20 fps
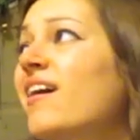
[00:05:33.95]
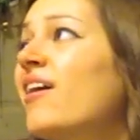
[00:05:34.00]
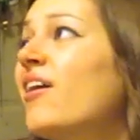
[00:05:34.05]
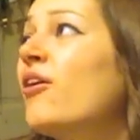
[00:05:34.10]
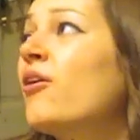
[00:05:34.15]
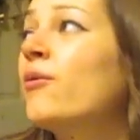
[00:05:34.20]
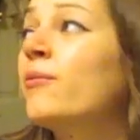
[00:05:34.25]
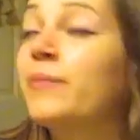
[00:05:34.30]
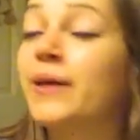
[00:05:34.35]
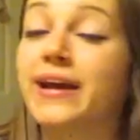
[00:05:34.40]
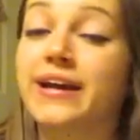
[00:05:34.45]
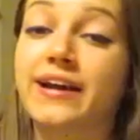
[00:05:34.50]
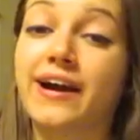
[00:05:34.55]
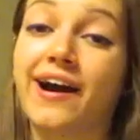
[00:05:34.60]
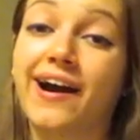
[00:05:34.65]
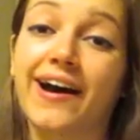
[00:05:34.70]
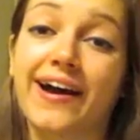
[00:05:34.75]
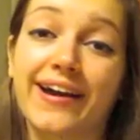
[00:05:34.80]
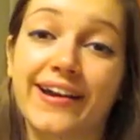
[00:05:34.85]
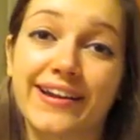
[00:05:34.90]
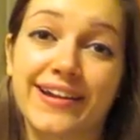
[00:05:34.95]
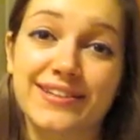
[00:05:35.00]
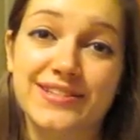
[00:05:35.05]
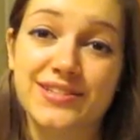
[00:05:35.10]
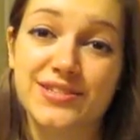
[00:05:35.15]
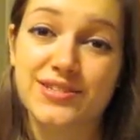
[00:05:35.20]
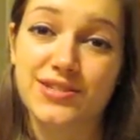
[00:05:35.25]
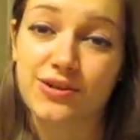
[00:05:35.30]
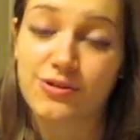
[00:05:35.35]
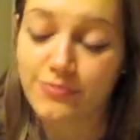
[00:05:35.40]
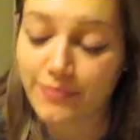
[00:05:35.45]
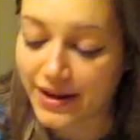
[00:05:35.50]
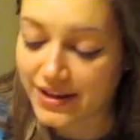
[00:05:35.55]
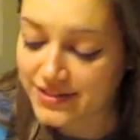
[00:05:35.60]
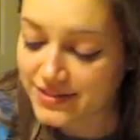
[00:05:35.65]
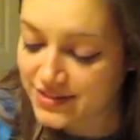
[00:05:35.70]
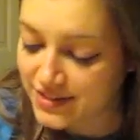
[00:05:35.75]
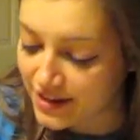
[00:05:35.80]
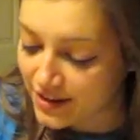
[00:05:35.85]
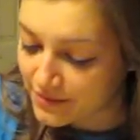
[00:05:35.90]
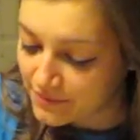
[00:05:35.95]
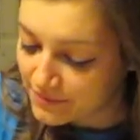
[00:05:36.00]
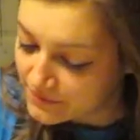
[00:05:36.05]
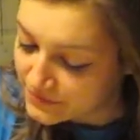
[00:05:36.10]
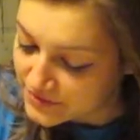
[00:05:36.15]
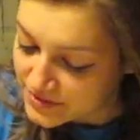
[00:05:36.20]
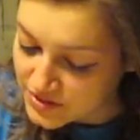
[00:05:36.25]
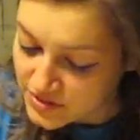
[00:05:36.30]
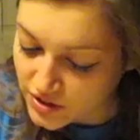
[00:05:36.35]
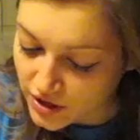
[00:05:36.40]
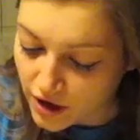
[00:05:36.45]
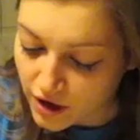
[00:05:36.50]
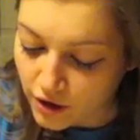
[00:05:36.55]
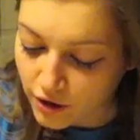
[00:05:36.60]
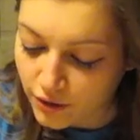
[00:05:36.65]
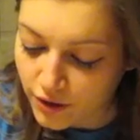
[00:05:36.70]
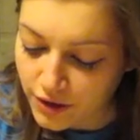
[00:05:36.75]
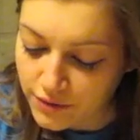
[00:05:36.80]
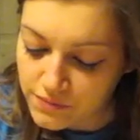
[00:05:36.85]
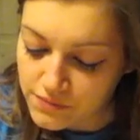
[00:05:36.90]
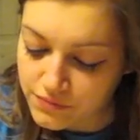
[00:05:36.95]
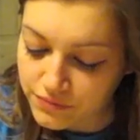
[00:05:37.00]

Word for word: Oh my god, it's so messed up. So